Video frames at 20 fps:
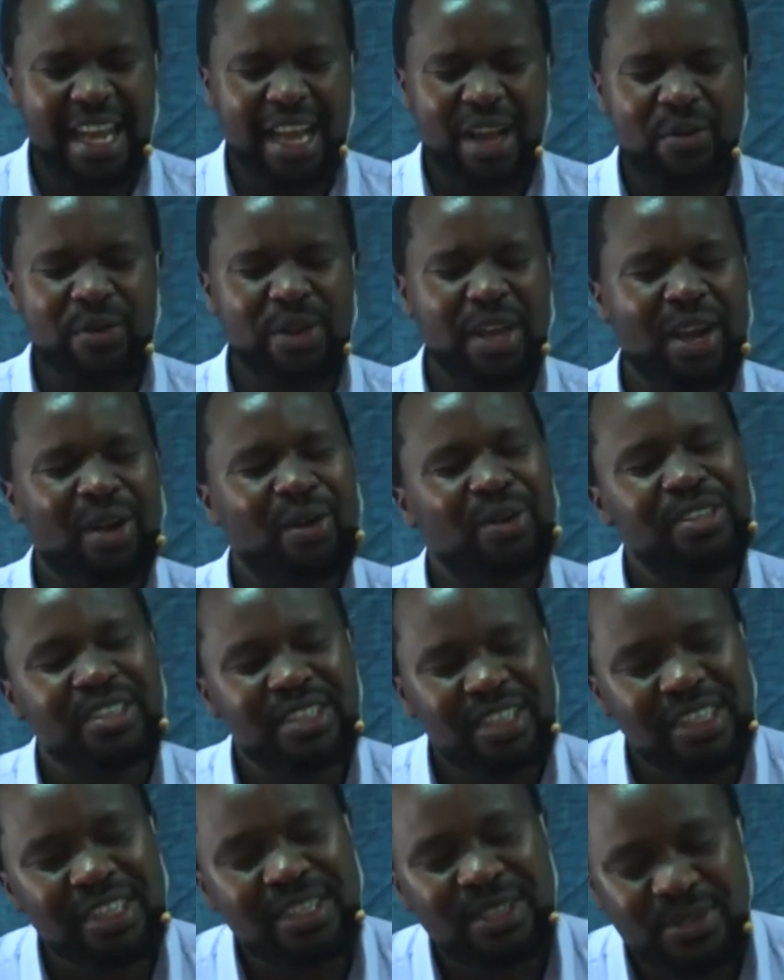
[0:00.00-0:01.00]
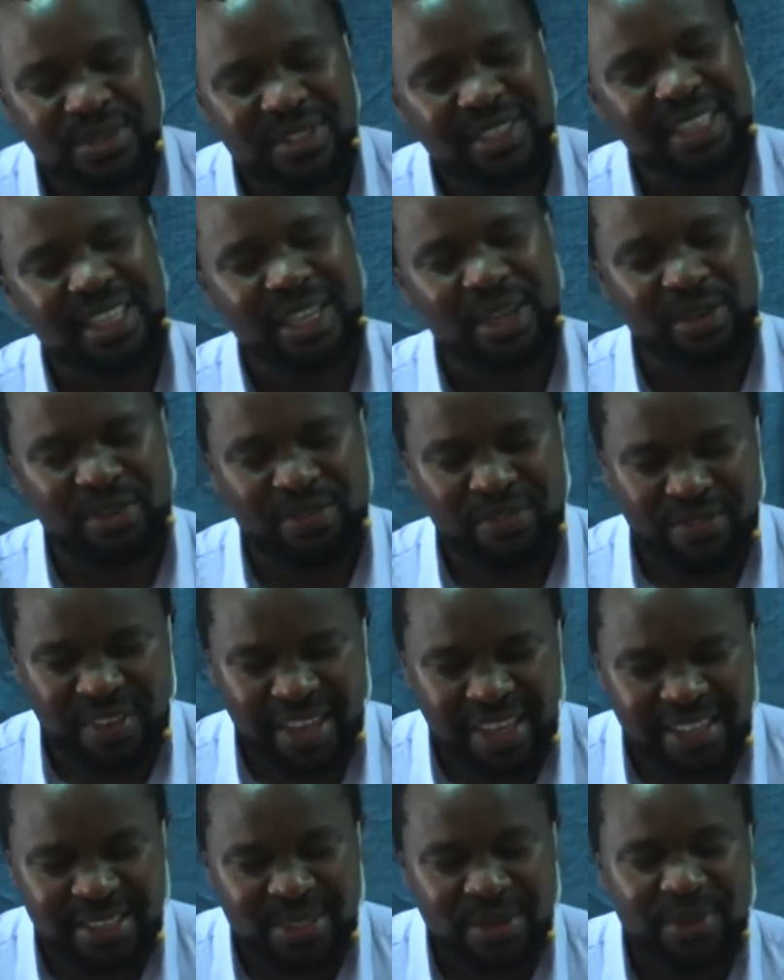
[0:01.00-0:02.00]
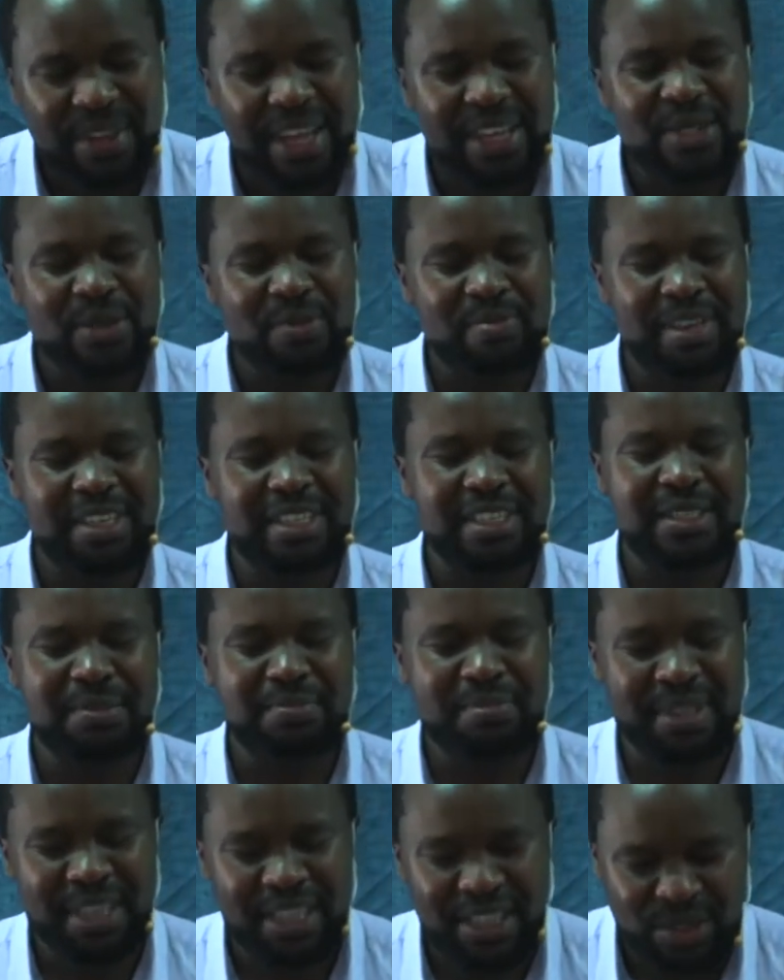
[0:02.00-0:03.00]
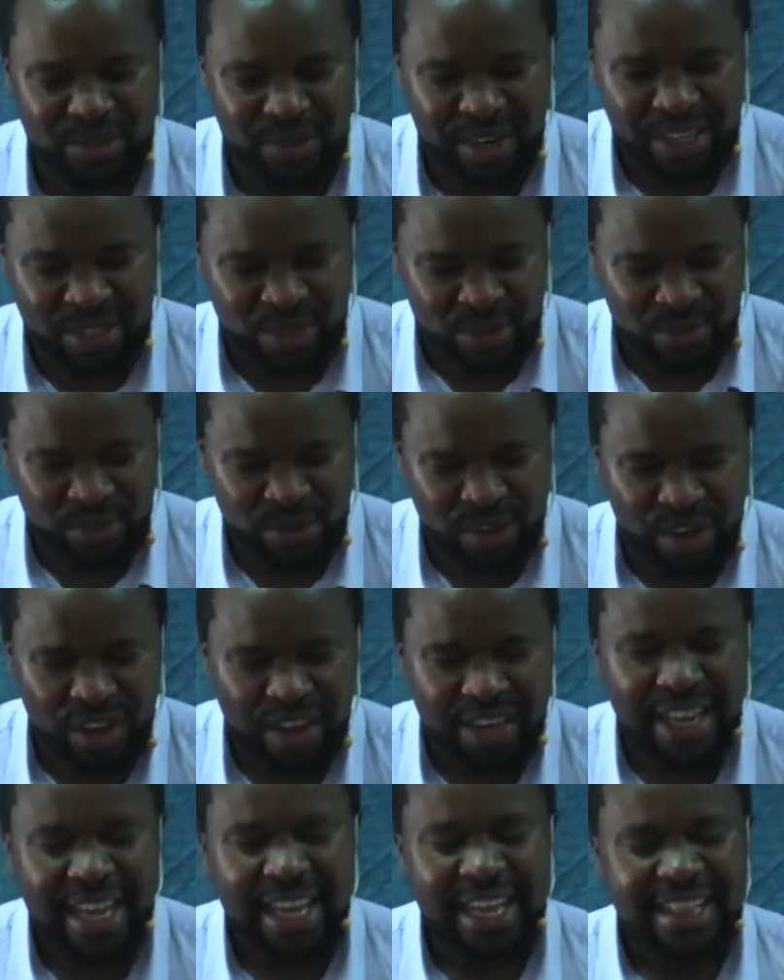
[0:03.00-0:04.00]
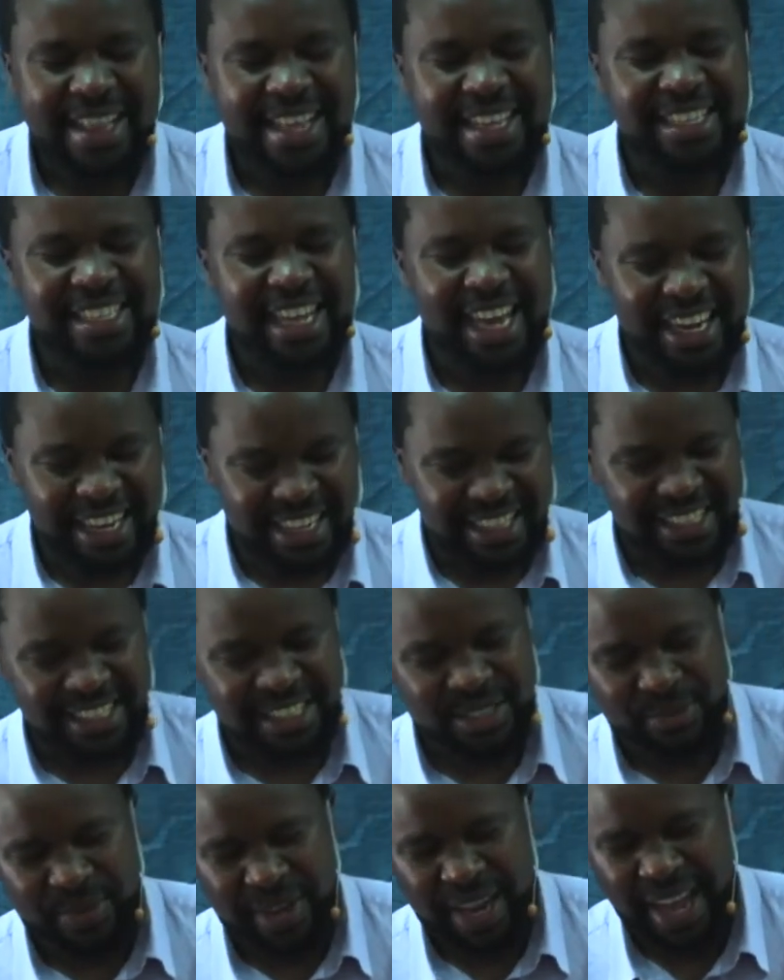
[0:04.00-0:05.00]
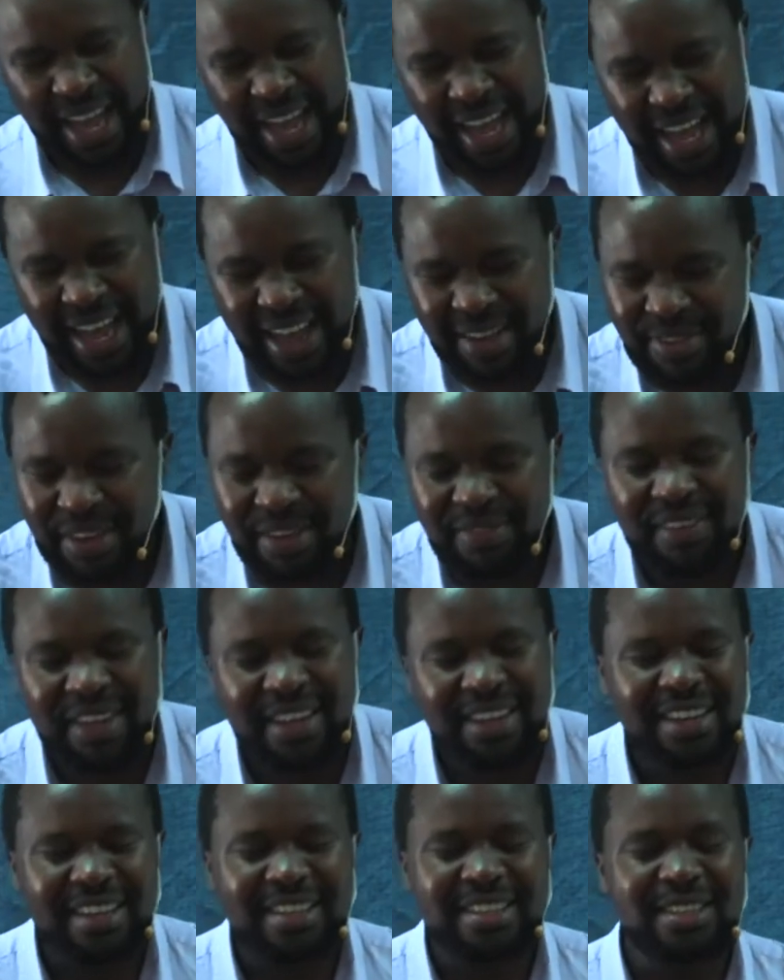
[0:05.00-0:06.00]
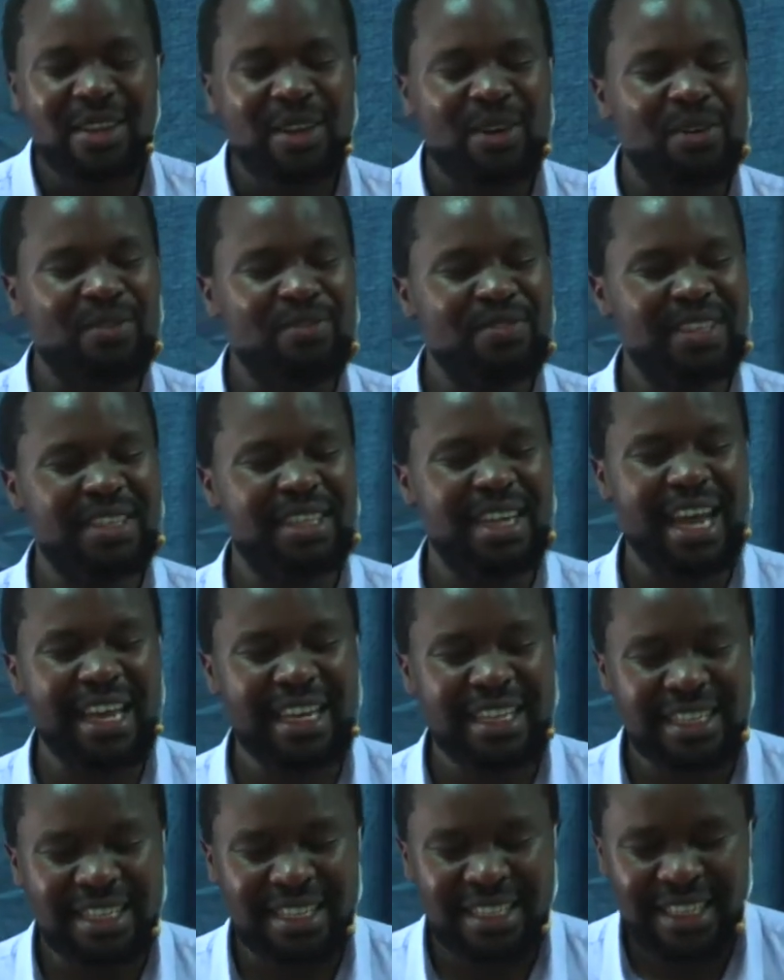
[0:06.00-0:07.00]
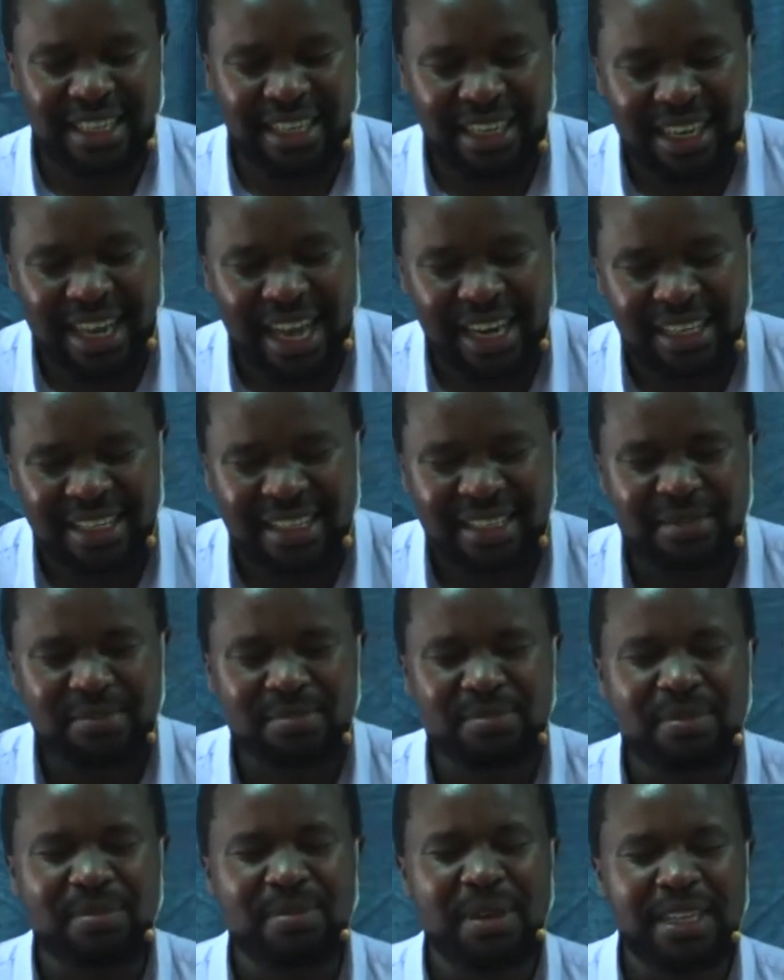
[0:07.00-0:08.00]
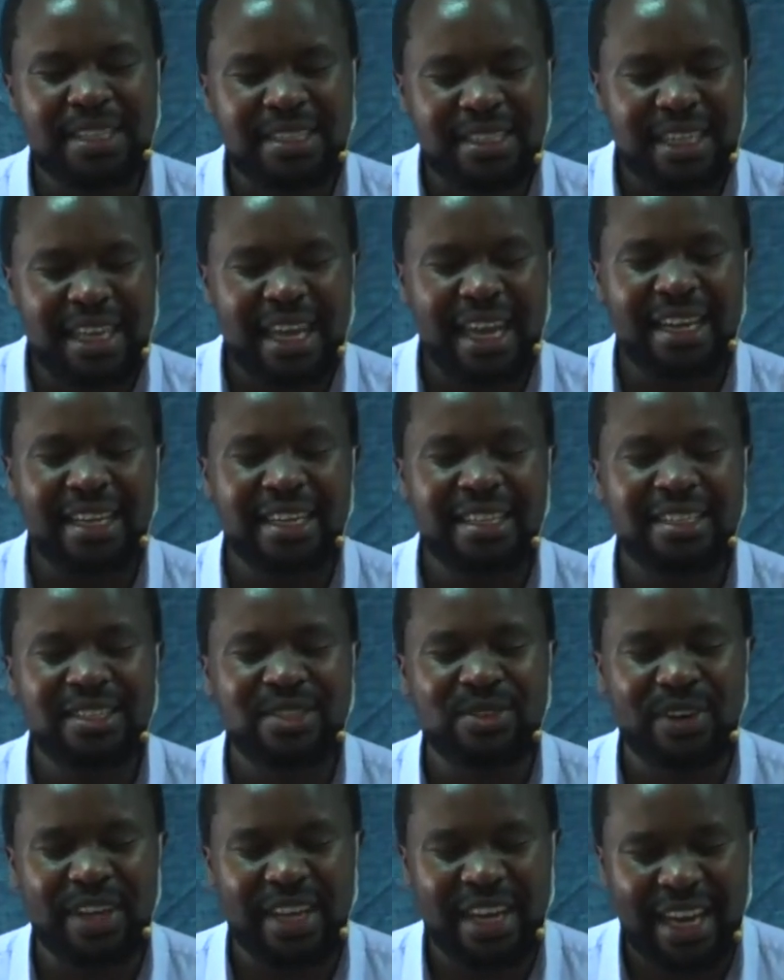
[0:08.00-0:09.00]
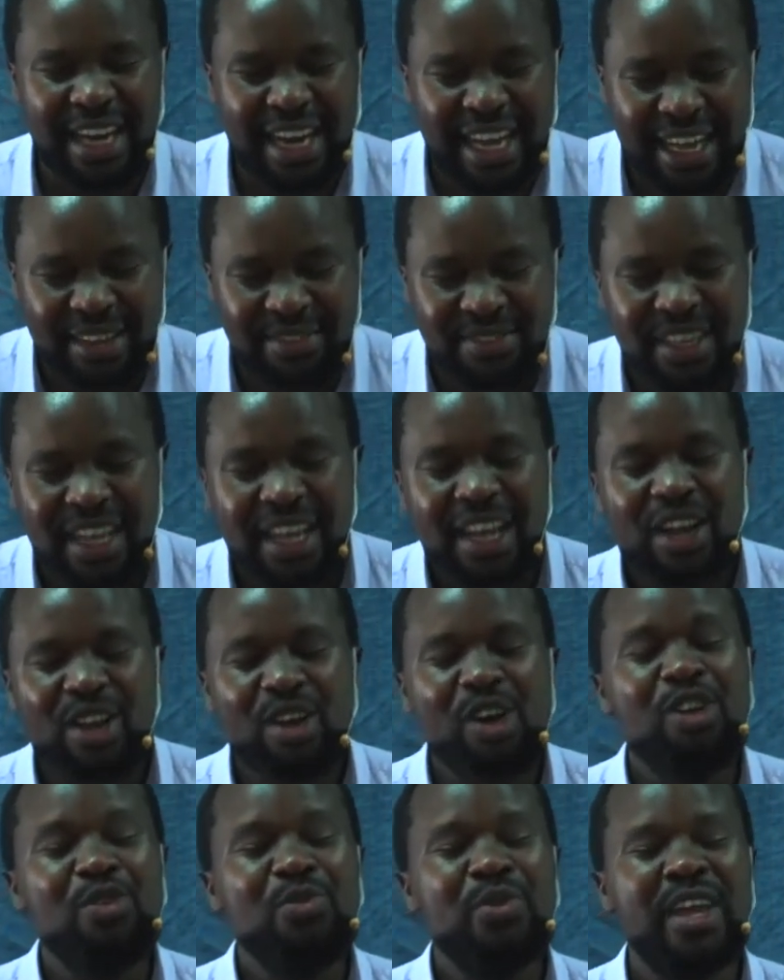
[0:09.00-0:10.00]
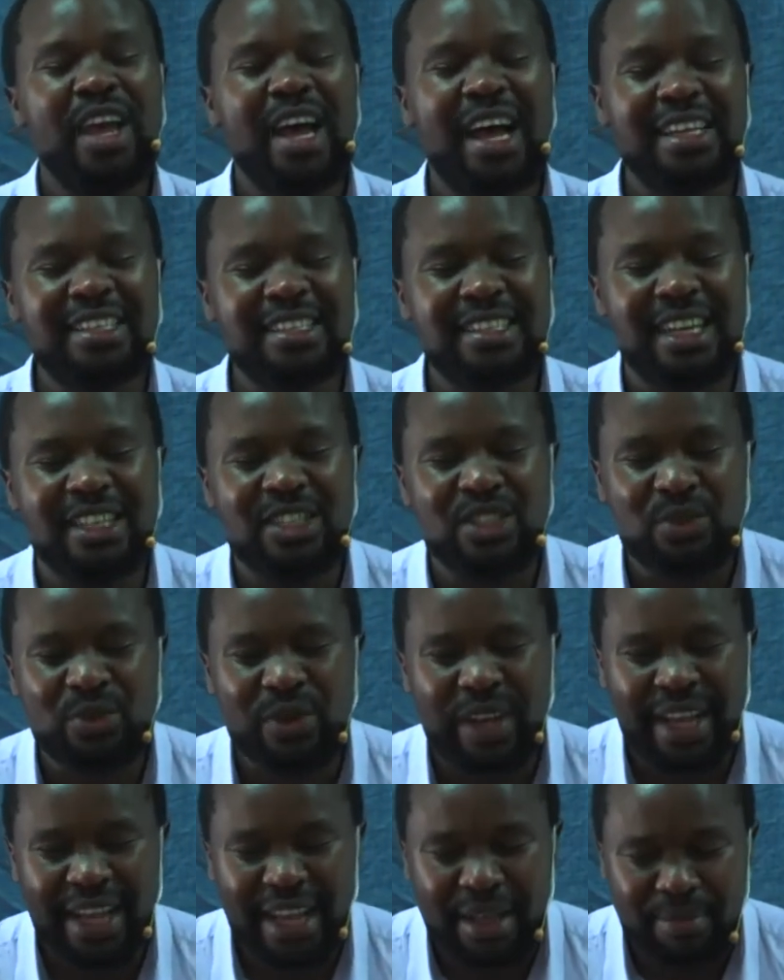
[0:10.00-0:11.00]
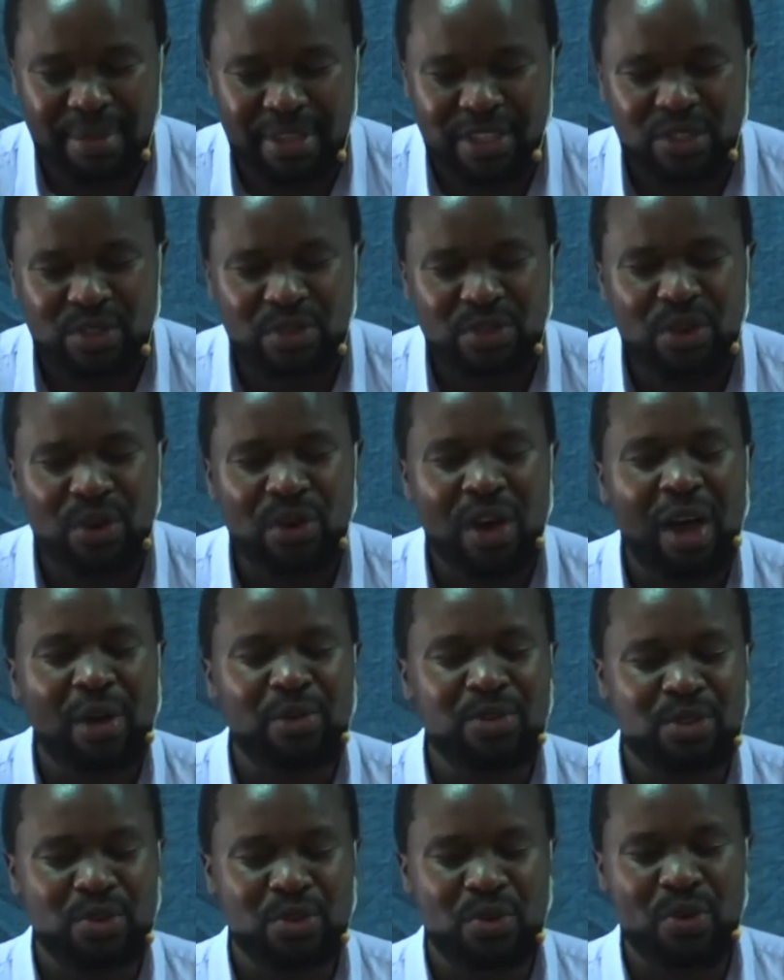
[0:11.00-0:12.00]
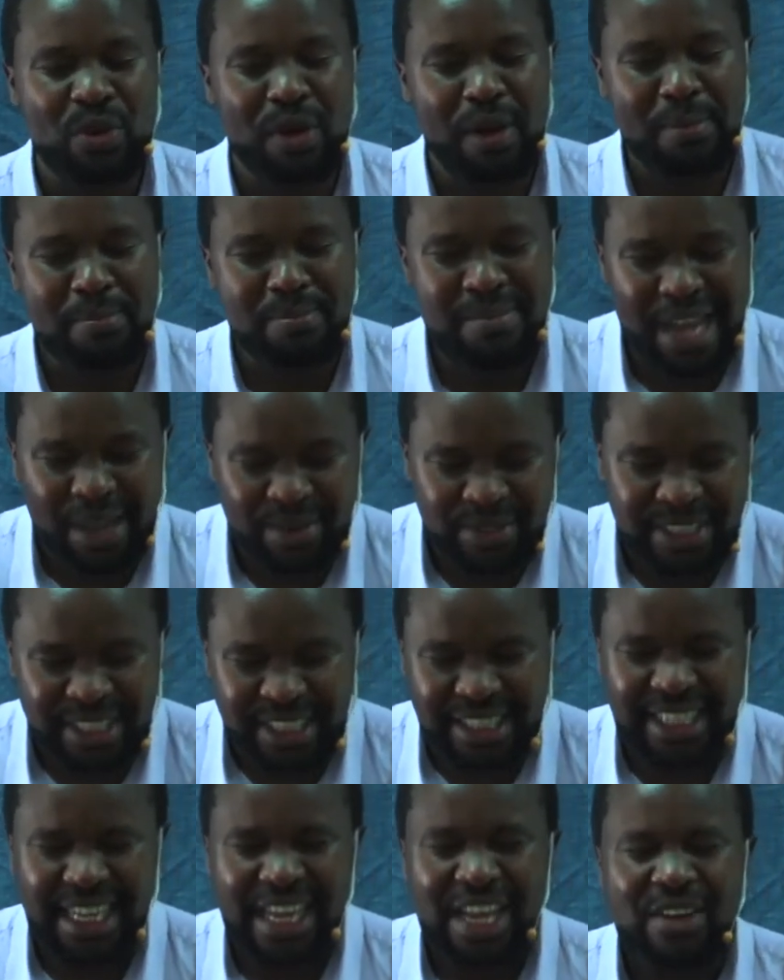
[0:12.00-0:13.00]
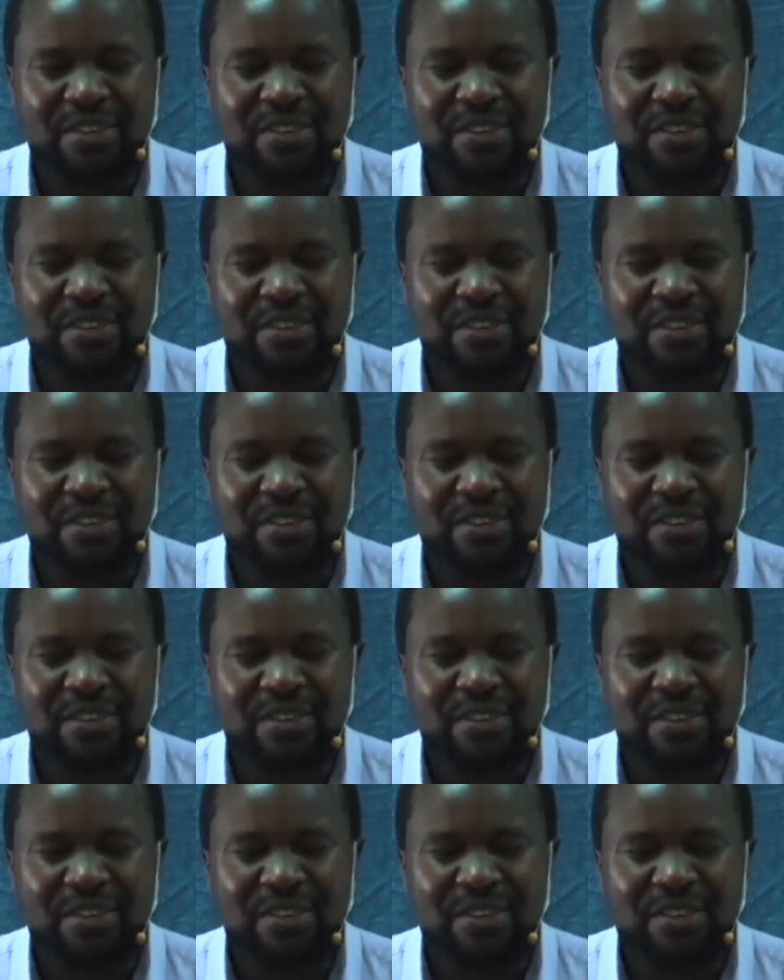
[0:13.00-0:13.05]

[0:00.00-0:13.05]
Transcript: We are continuing to seek your face so that you may speak to us, O God. The challenges we have, even this COVID-19 that is messing and destroying lives, God, we ask that you help us to know how to go about it.